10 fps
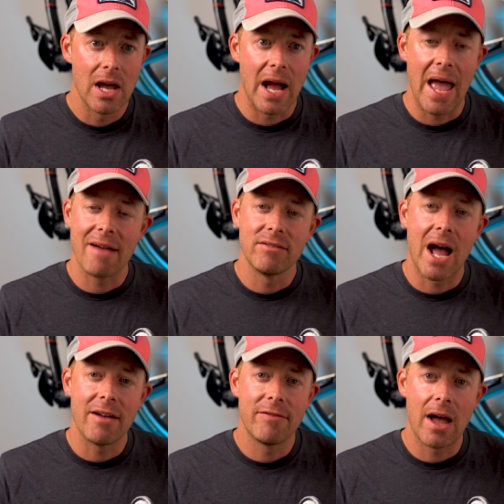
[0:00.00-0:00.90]
I have
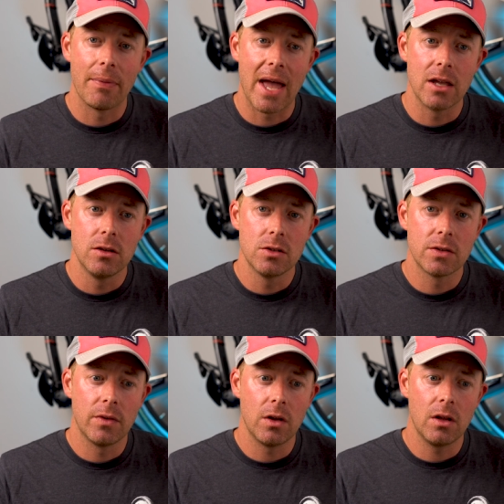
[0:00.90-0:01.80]
not found that
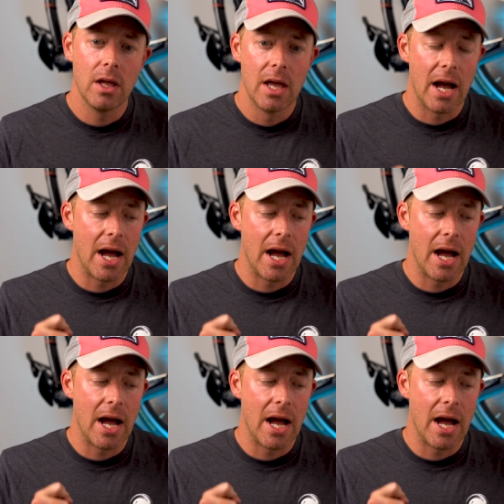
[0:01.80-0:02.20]
useful.